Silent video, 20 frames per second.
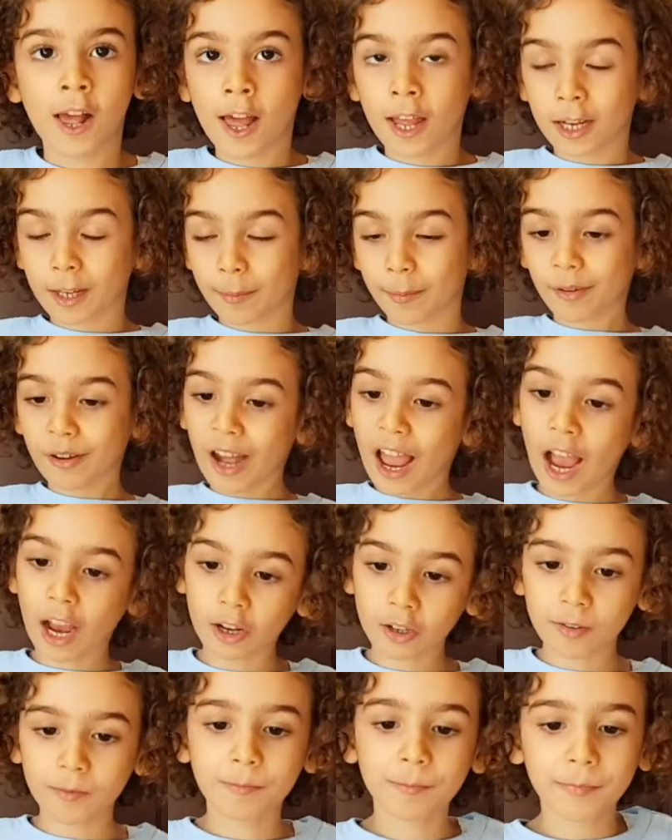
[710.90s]

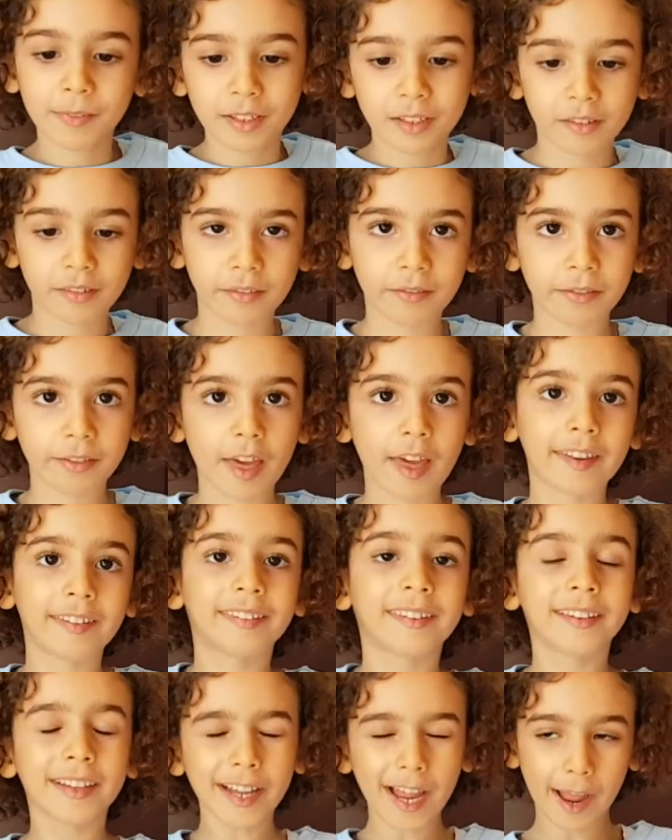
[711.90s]
Sprout means the
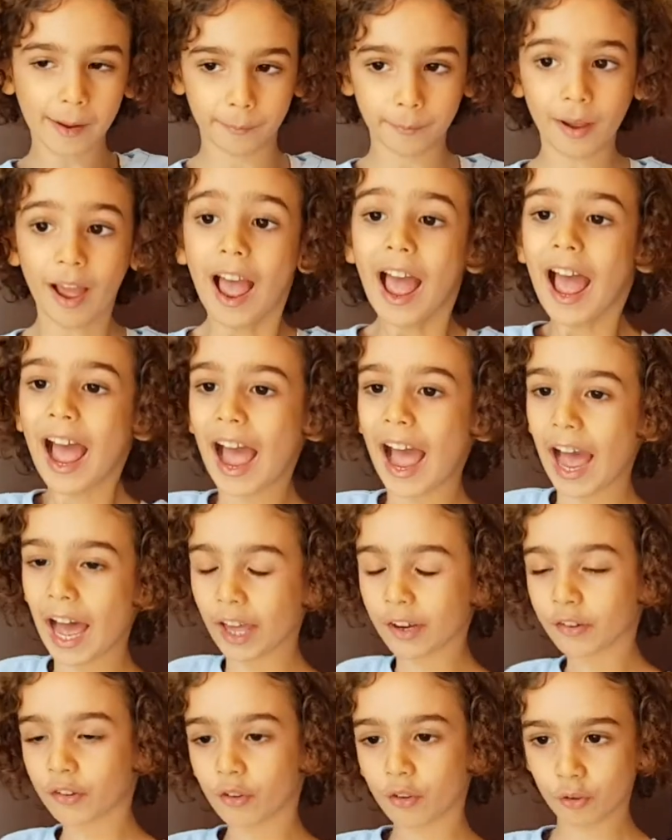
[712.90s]
stem
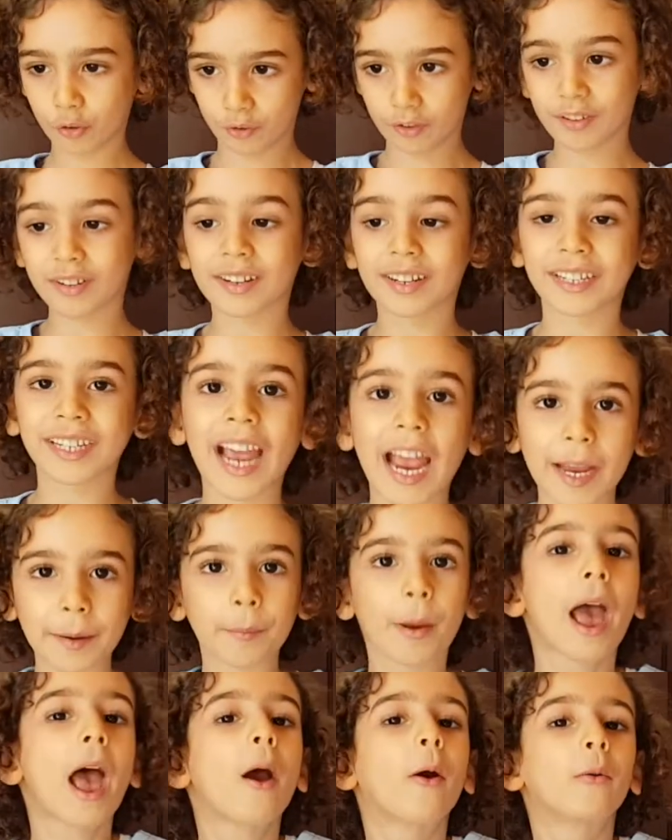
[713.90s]
and roots came
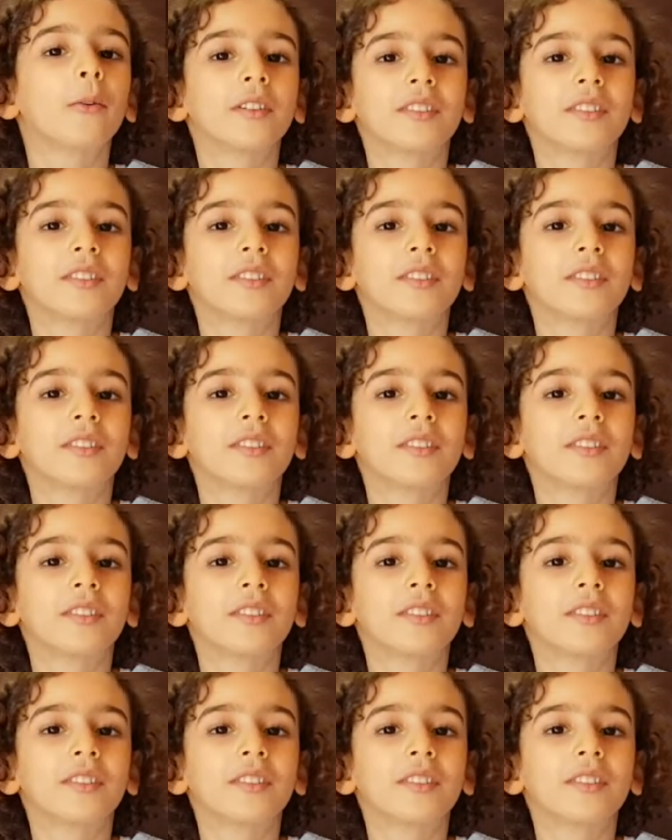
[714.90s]
out.